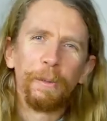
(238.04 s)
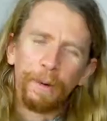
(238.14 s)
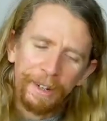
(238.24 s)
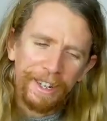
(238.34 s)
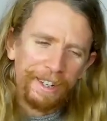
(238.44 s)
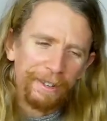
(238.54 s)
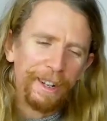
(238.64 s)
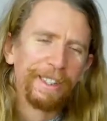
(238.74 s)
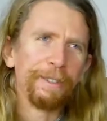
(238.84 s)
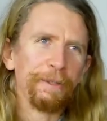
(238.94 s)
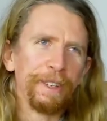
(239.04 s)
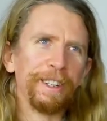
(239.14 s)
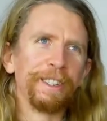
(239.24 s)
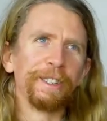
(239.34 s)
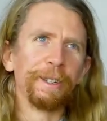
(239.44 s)
walking across the
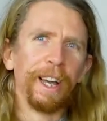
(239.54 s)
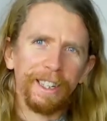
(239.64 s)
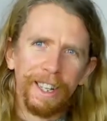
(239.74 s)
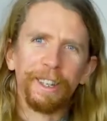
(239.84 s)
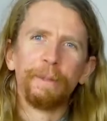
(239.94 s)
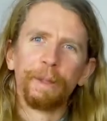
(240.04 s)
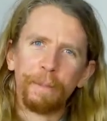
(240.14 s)
field to uh, take up the